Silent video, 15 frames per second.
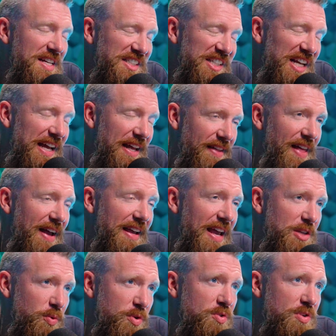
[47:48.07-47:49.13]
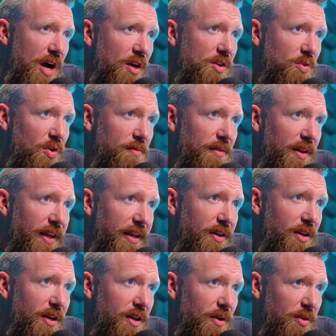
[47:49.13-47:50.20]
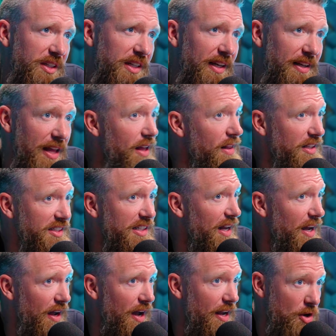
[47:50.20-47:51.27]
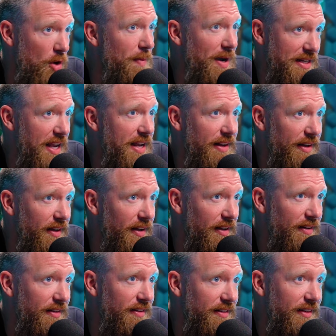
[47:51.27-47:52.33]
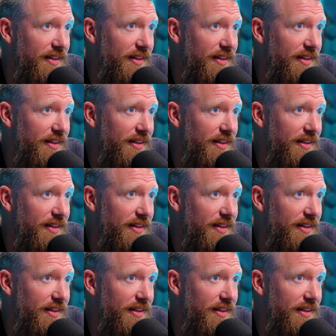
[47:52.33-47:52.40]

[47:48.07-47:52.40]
was, did he say in that case when you talked to him? Like, was he like, hey, listen, no. I, I know my data. And